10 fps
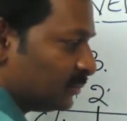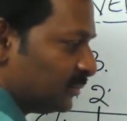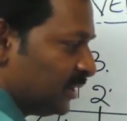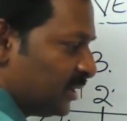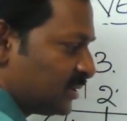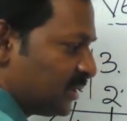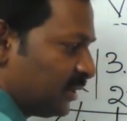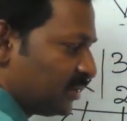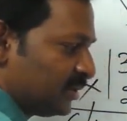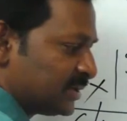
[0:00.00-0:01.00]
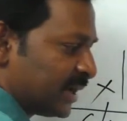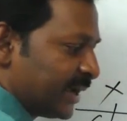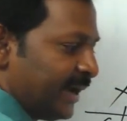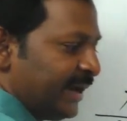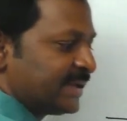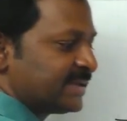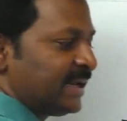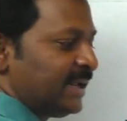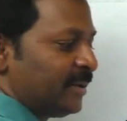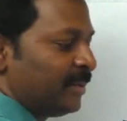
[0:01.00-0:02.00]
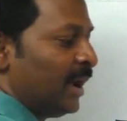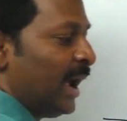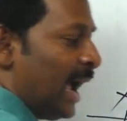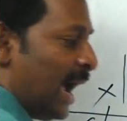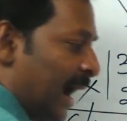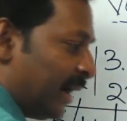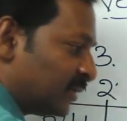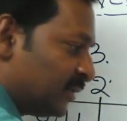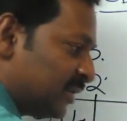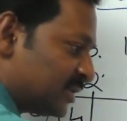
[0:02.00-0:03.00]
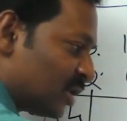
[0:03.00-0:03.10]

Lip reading: this into this again extreme and this